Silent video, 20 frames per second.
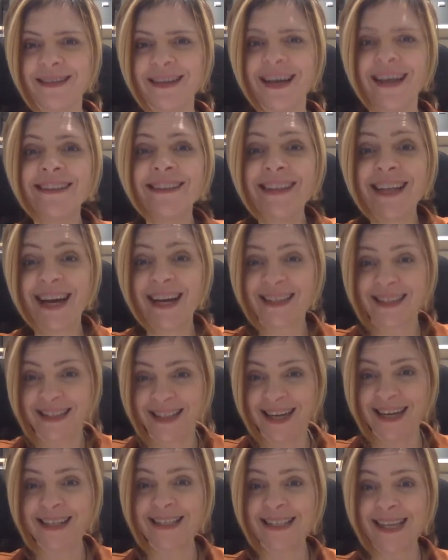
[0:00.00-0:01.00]
And that
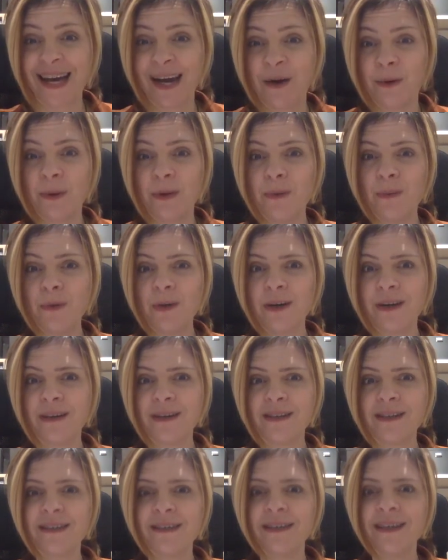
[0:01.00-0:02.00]
that's how we
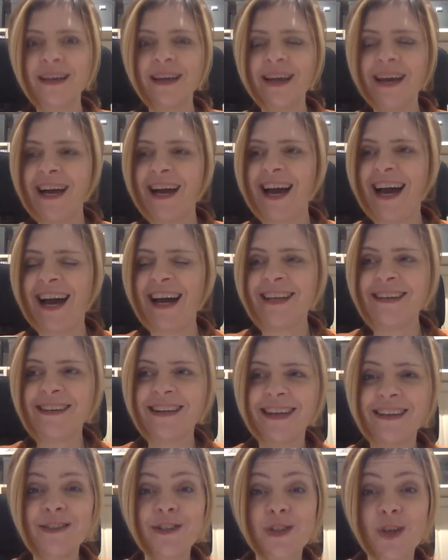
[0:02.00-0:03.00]
work. And and
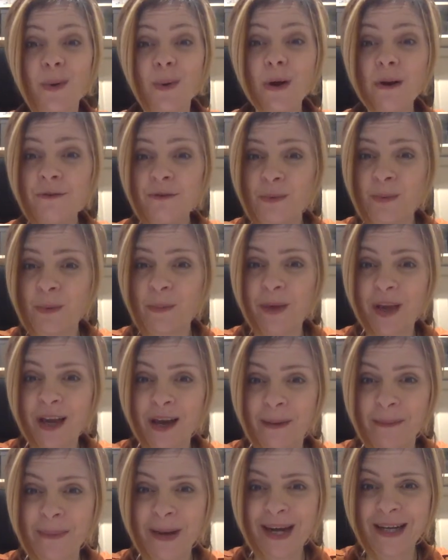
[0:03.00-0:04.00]
then so often when we
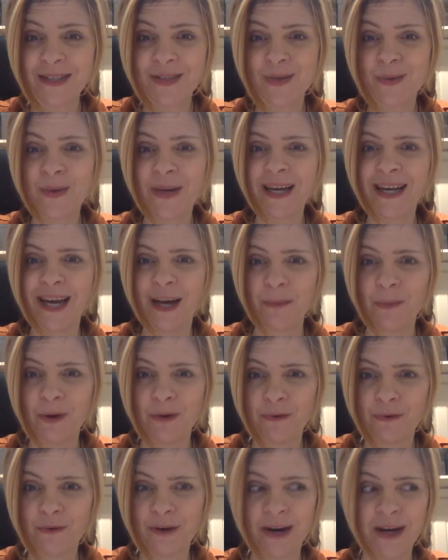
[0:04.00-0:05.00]
come back to it and we're
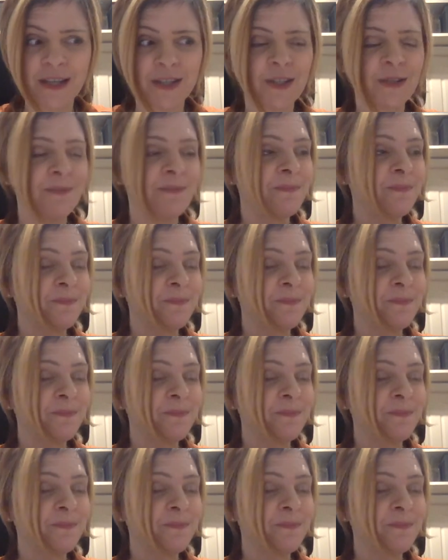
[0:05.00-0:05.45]
fresh,